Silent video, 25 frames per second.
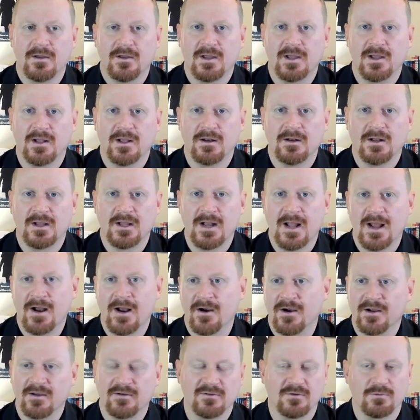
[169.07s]
in
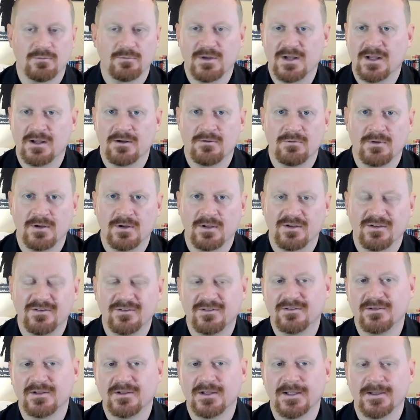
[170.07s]
areas that we didn't really
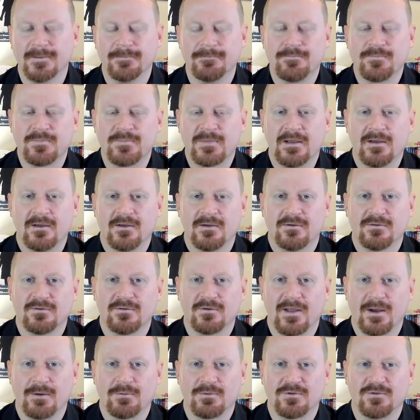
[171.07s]
see.
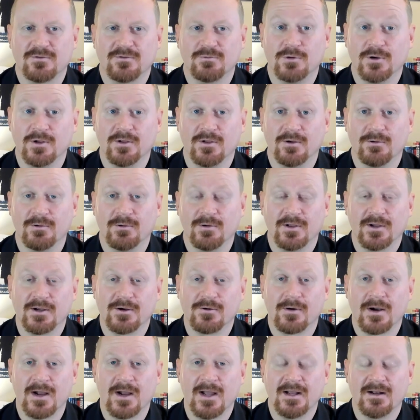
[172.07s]
So that was really, really
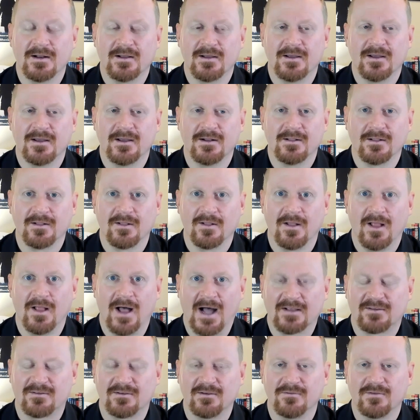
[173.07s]
great, and
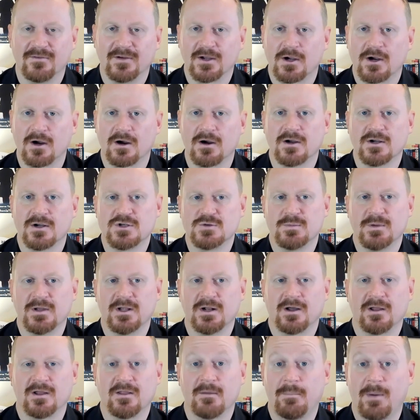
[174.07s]
lots of
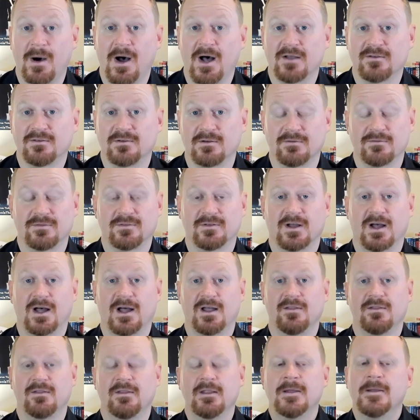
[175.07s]
encouragement on the positive
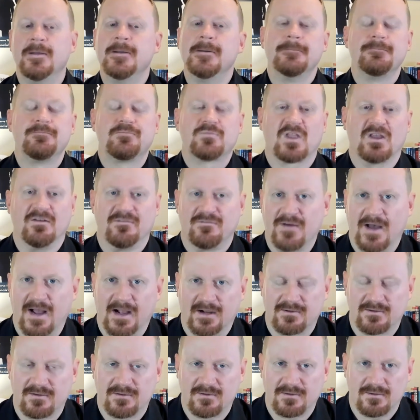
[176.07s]
side. In
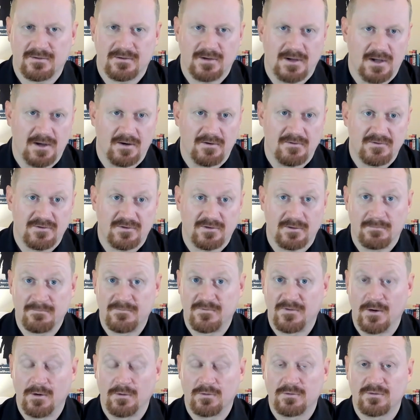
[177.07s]
fact, some
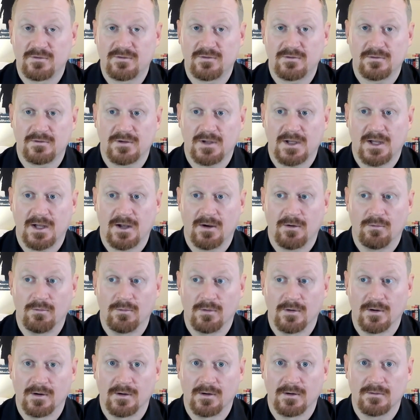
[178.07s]
folks
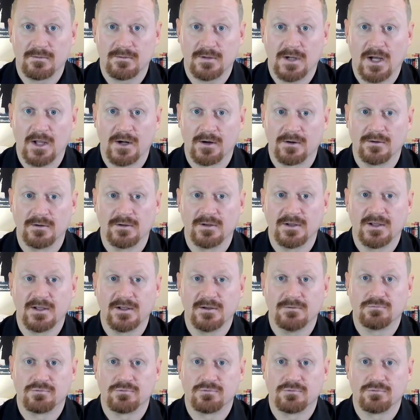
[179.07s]
were utterly